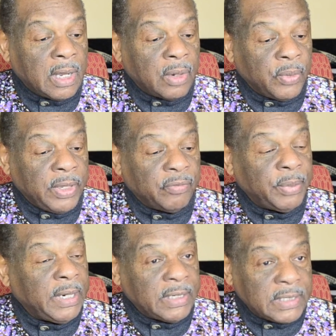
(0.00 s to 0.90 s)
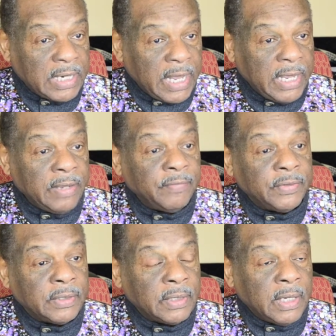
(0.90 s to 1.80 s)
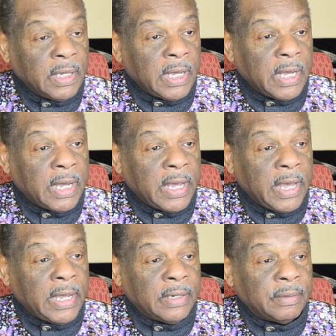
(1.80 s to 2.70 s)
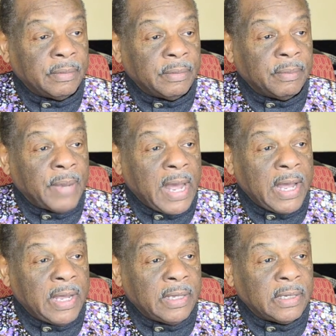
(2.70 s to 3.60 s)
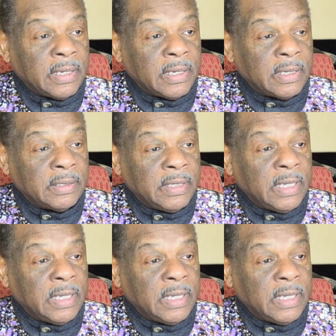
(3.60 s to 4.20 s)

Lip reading: we have been enslaved, and by the